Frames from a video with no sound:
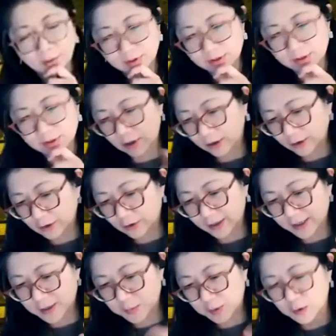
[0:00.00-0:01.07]
this
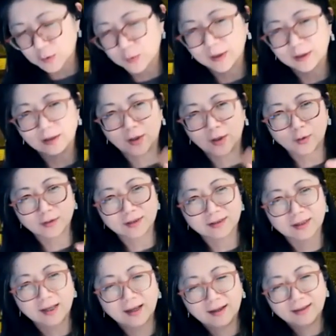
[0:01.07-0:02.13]
contrast between, you know, this
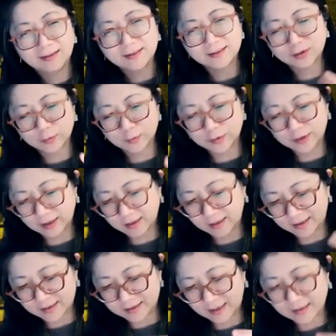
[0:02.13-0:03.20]
cuisine that
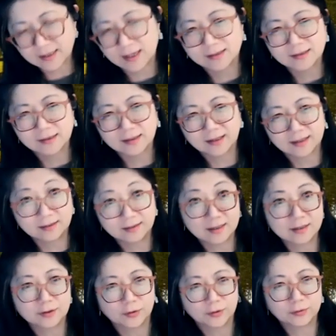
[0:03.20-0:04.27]
is not
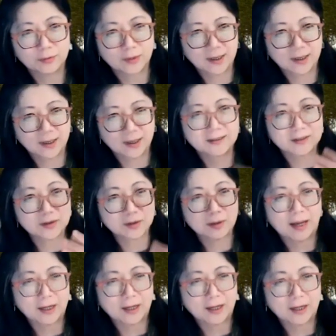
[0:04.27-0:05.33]
castizo, right? That is
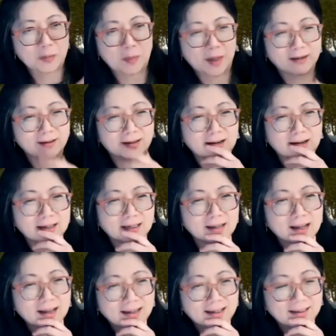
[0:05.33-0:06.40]
actually better. And
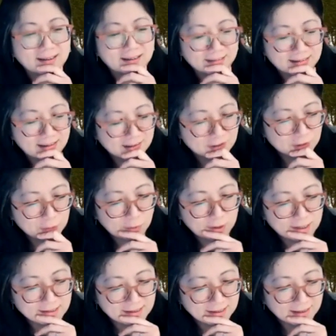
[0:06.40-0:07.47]
it's
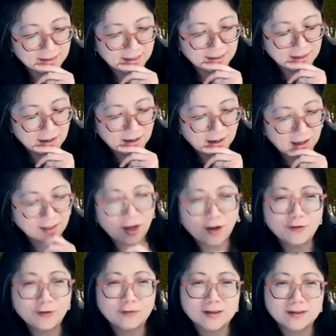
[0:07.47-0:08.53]
surprising that a lot
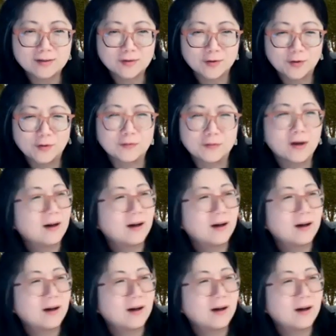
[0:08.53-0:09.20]
of these sort of